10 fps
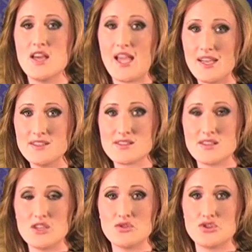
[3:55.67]
and its
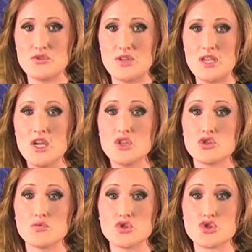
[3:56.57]
legal duty
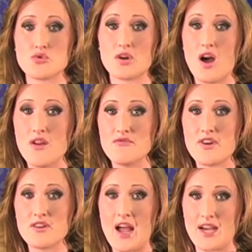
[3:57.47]
to ensure
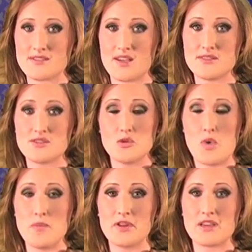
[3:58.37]
unfettered access to
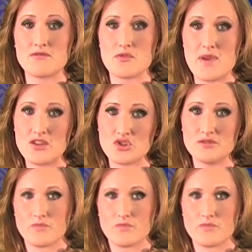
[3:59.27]
public information.